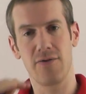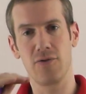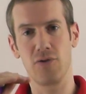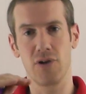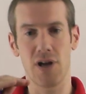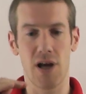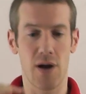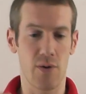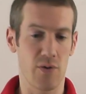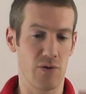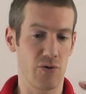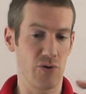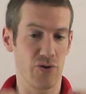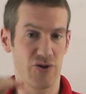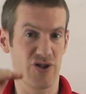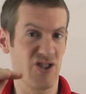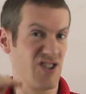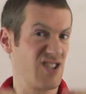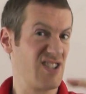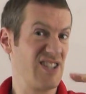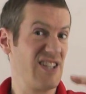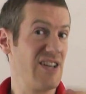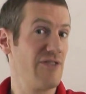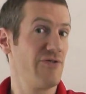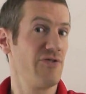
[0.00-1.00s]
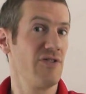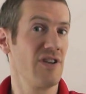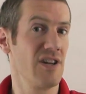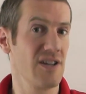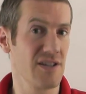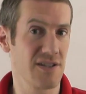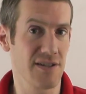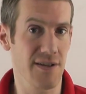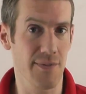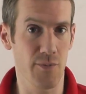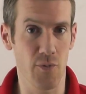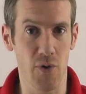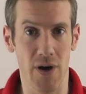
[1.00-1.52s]
or lower or just different in
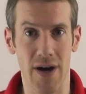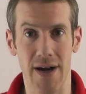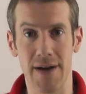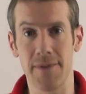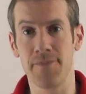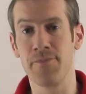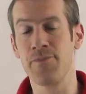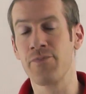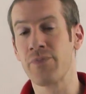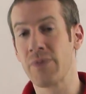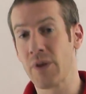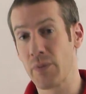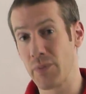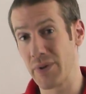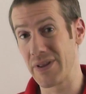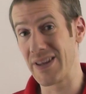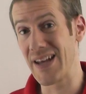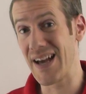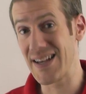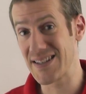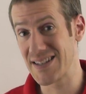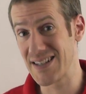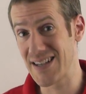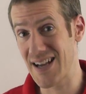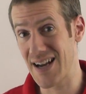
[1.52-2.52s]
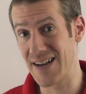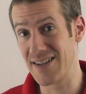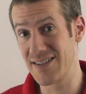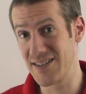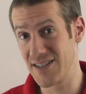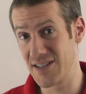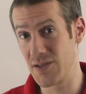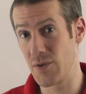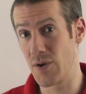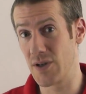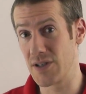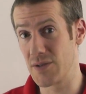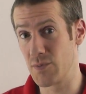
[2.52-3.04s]
some way, but that's the kind of
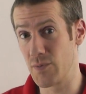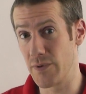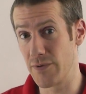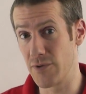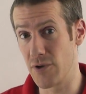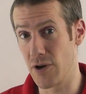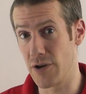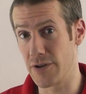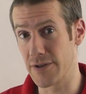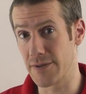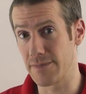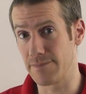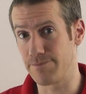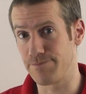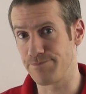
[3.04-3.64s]
situation we've got.